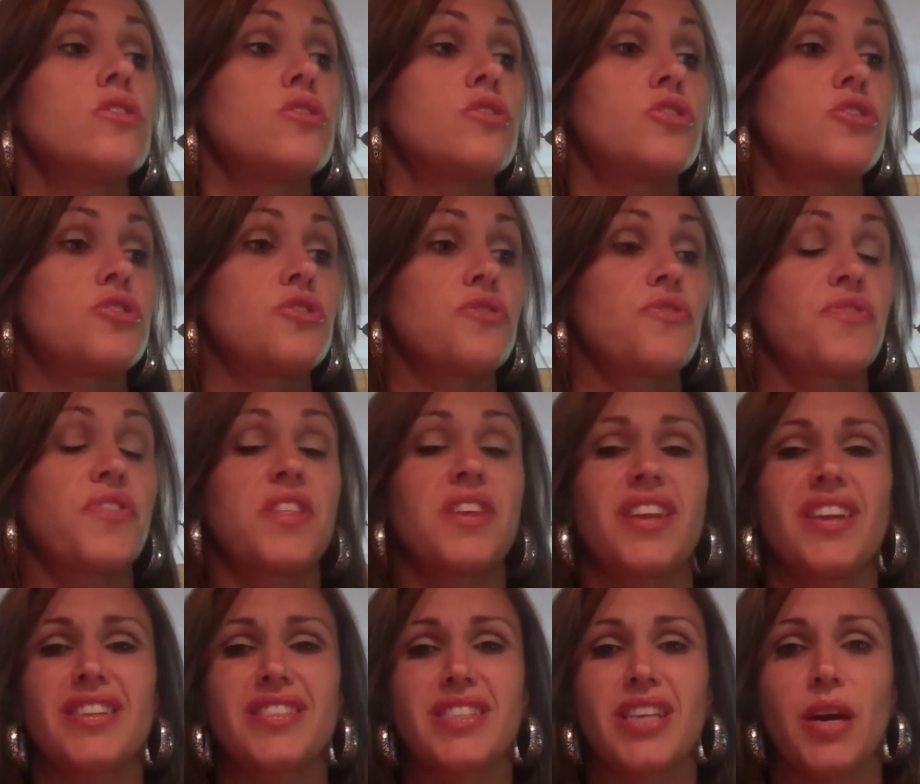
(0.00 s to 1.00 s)
So for the
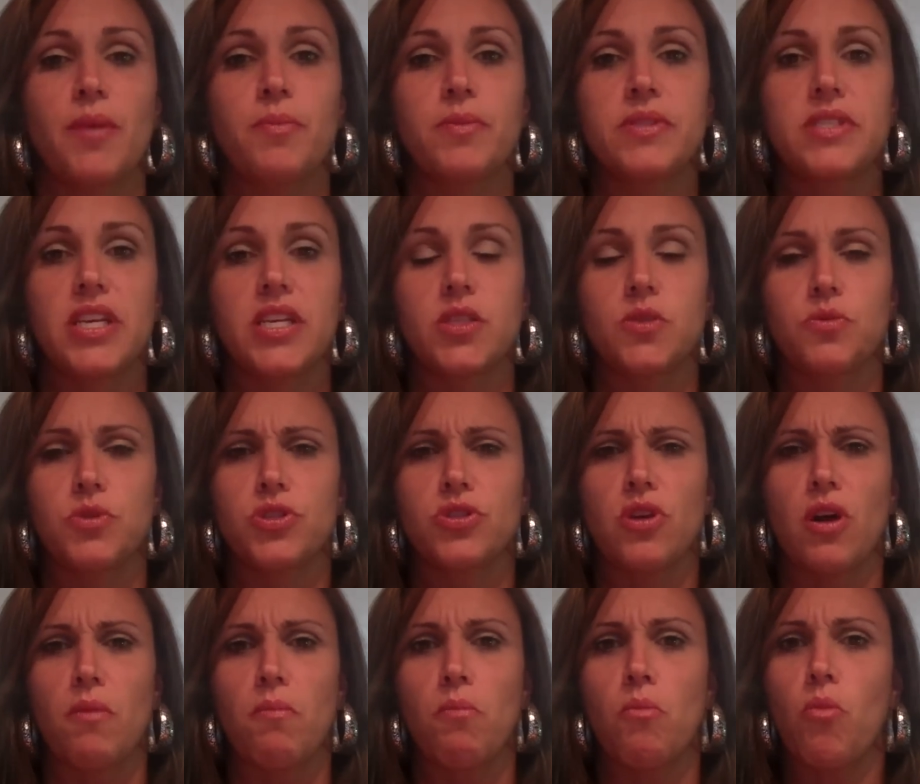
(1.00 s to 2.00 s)
next couple of days, we
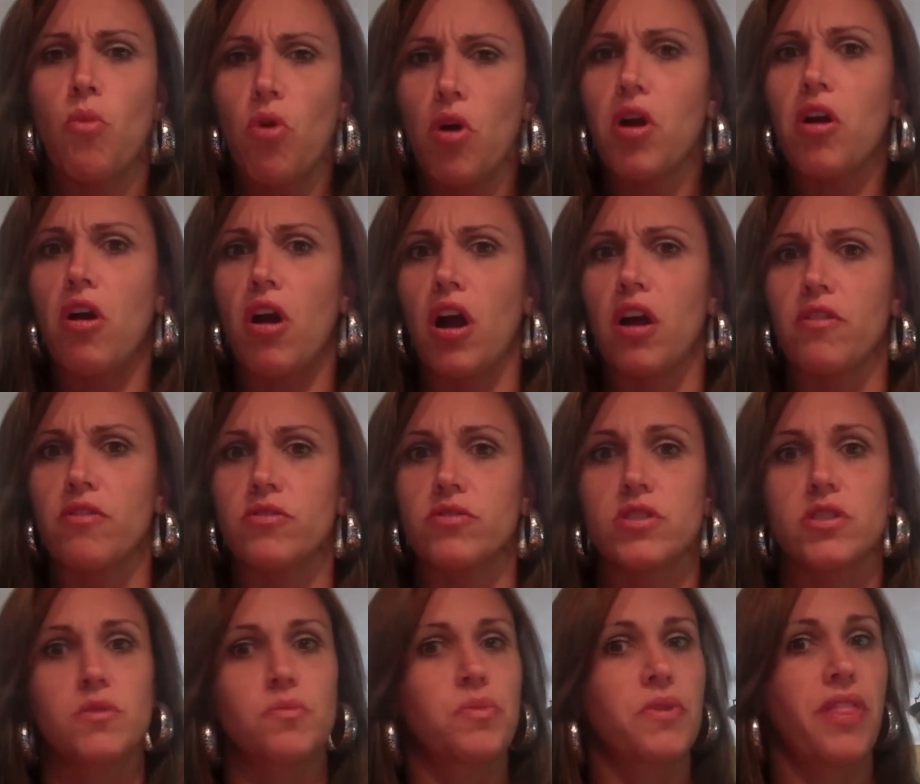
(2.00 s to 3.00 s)
saw more
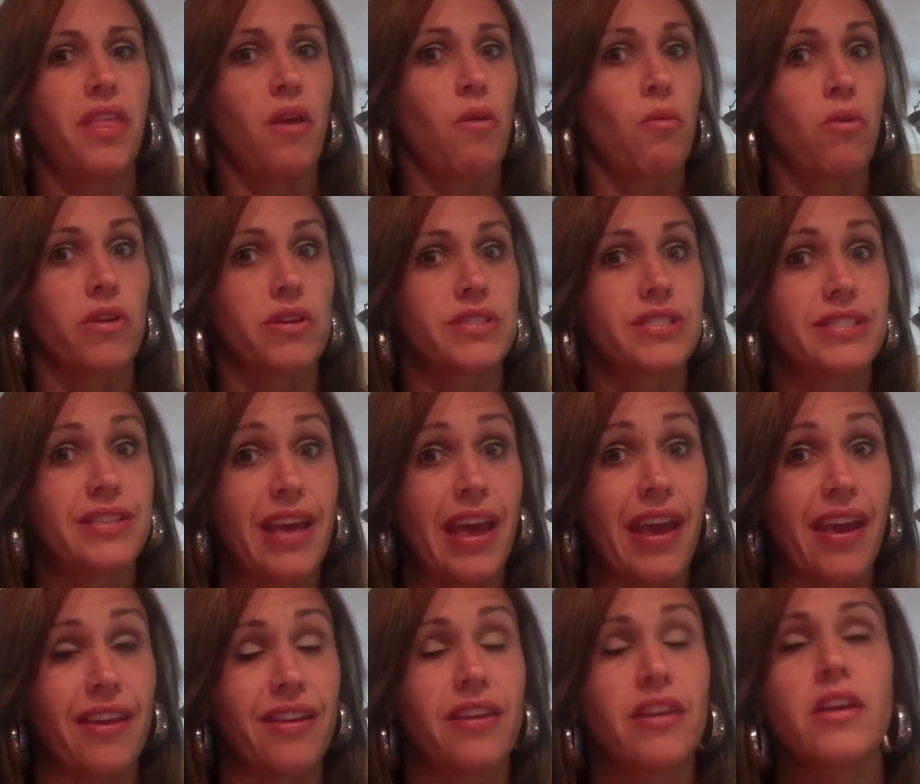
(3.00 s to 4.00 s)
cockroaches, but they weren't
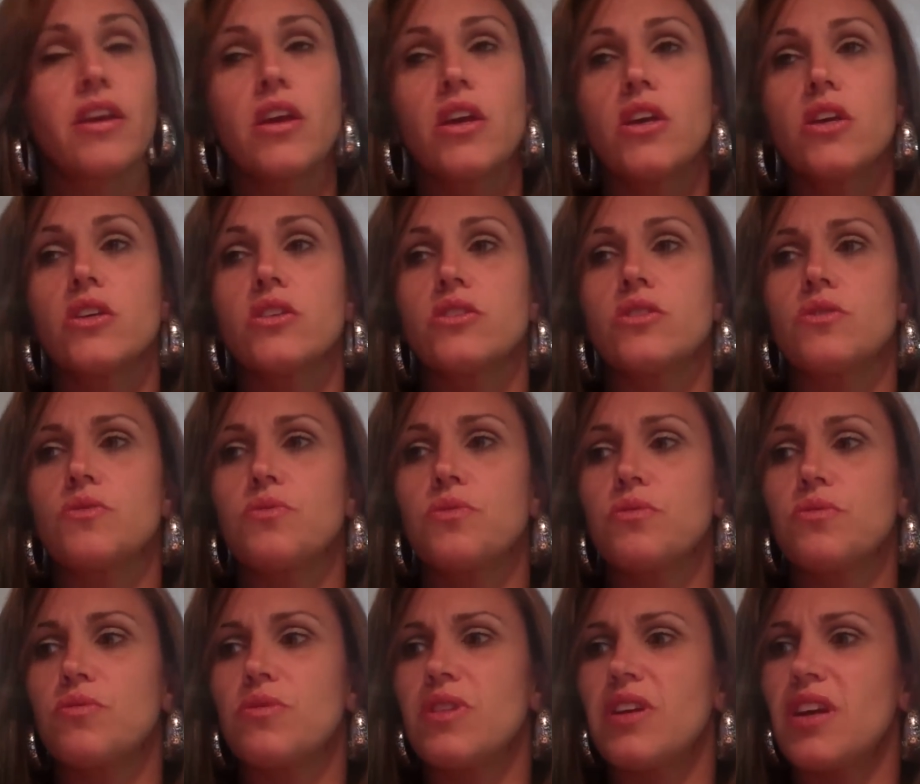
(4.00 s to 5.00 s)
dead. So
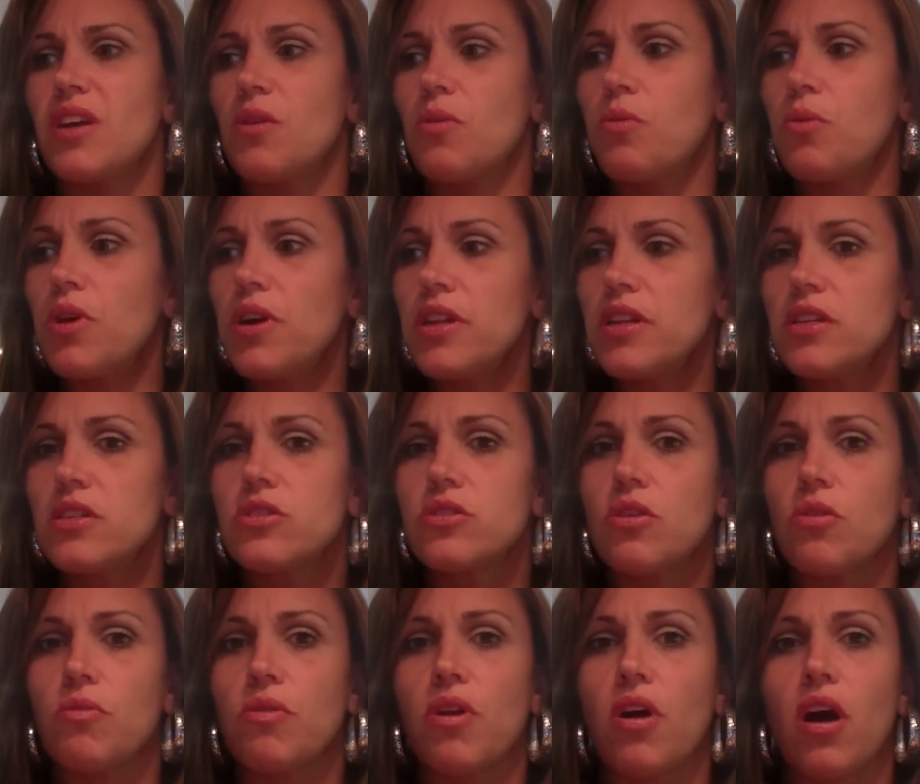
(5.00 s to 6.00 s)
we were like, what is
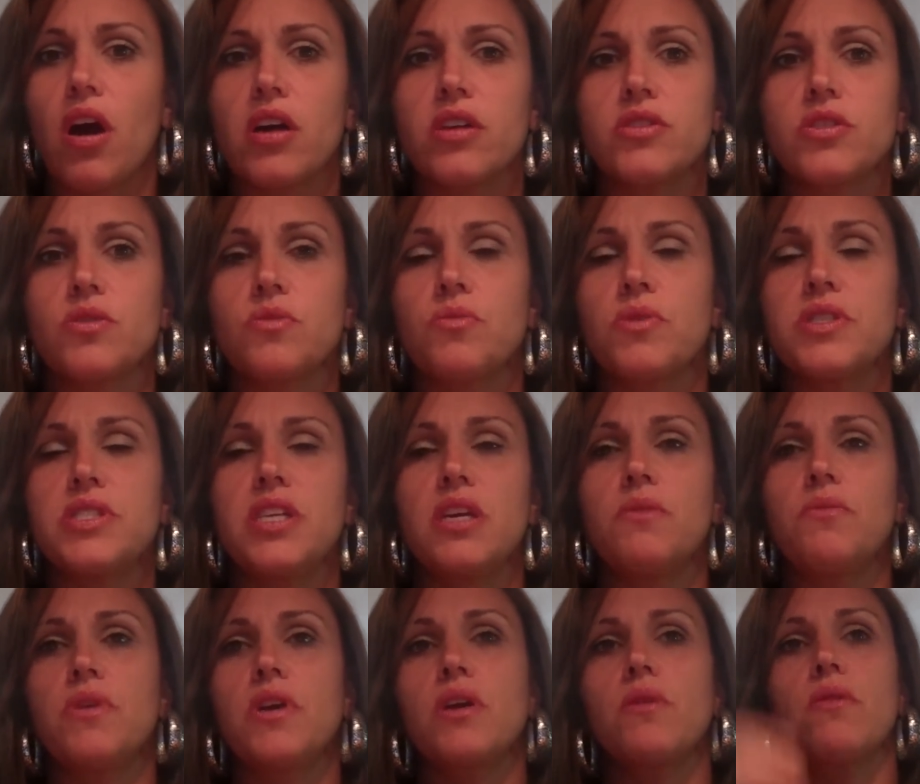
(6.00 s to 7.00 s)
going on? So one
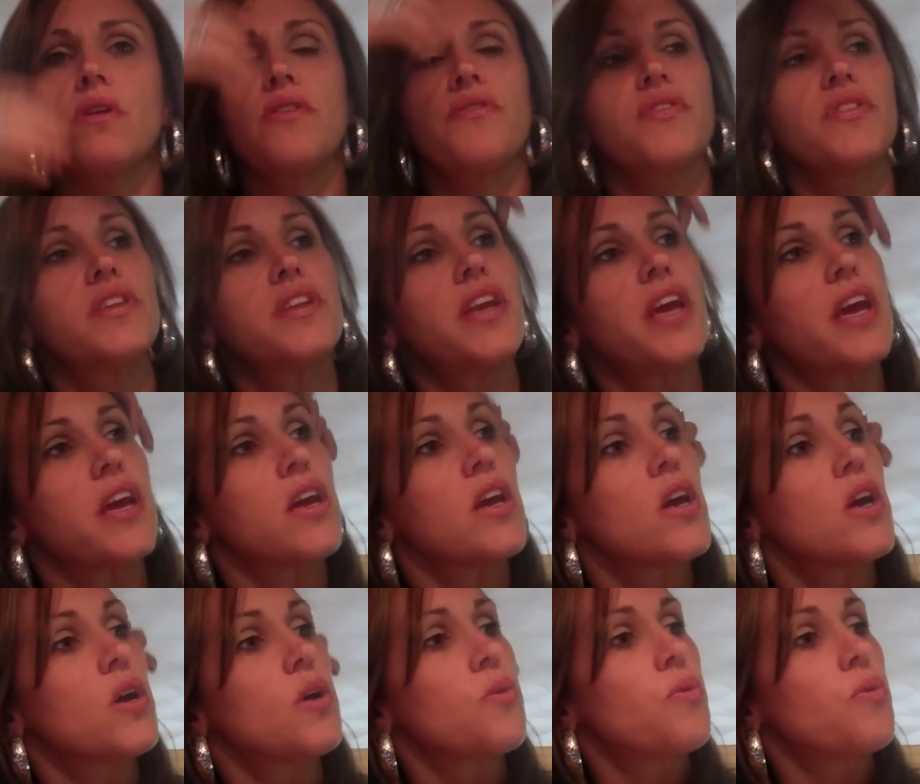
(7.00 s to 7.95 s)
day we go out for the day.